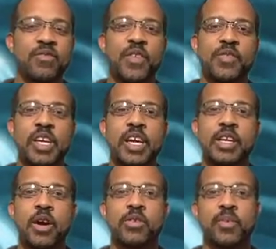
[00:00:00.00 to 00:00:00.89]

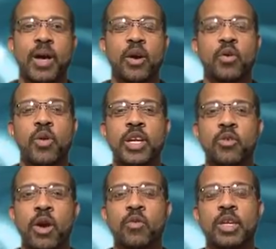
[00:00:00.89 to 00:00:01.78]
15 years about
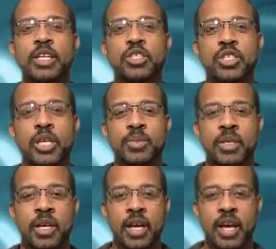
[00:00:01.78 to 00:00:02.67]
creating great relationships.